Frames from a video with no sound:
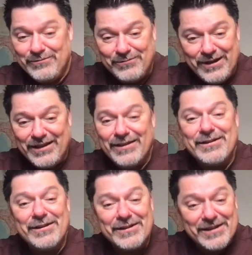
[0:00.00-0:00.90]

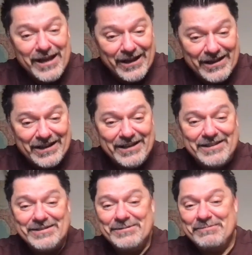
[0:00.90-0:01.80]
with
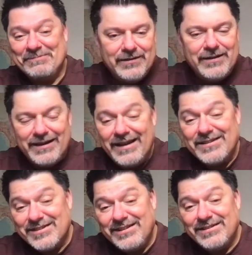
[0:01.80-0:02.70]
God. I
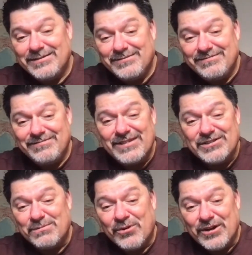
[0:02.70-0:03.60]
ask you
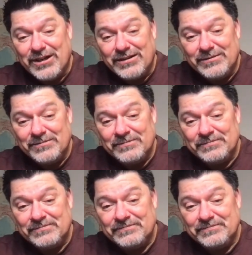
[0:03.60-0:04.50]
this morning,
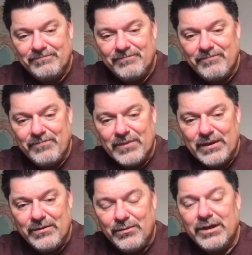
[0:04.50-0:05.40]

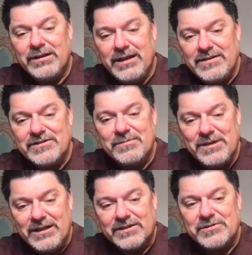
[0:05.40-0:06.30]
what needs to
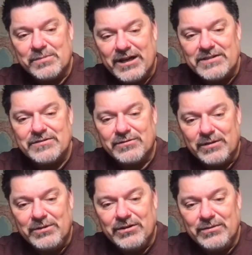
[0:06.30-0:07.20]
be expressed
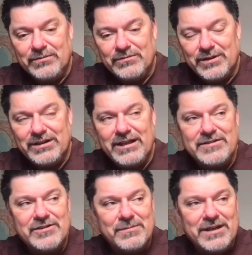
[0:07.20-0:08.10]
from you? What
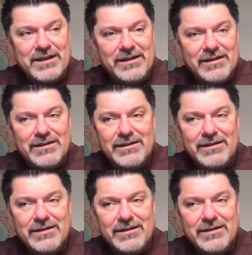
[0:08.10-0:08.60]
needs to be